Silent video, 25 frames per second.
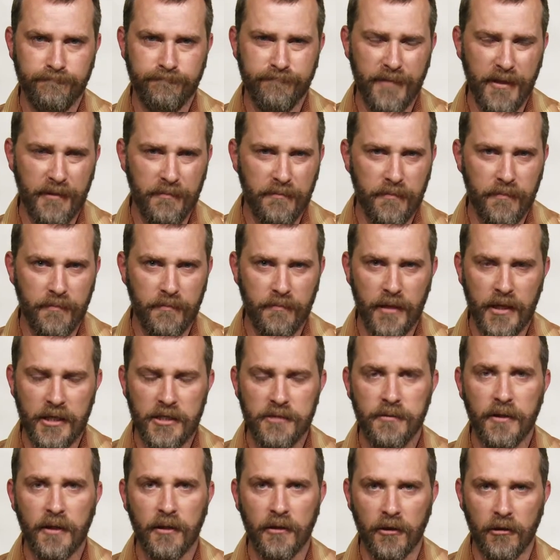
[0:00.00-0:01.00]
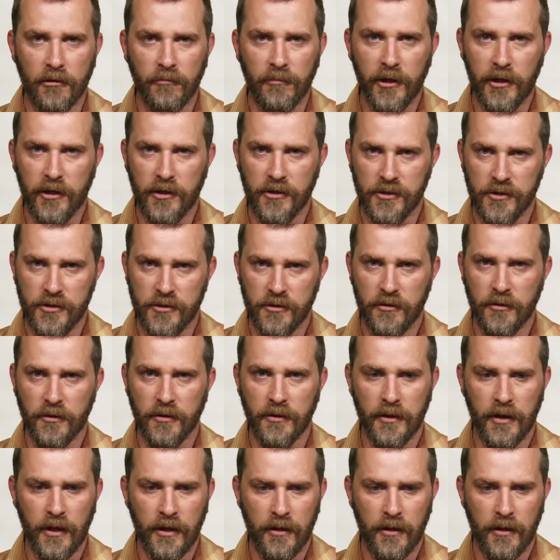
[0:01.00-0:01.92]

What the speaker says: it makes me a little bit concerned.